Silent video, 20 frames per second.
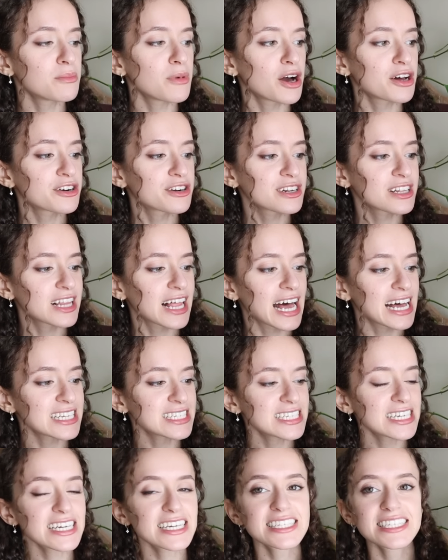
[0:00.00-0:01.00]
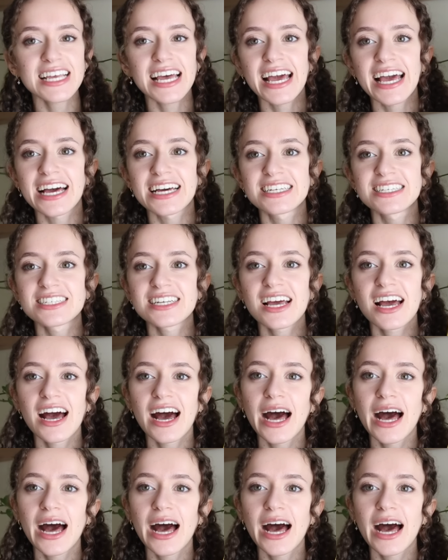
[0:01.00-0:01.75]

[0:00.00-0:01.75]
Modern Classics, and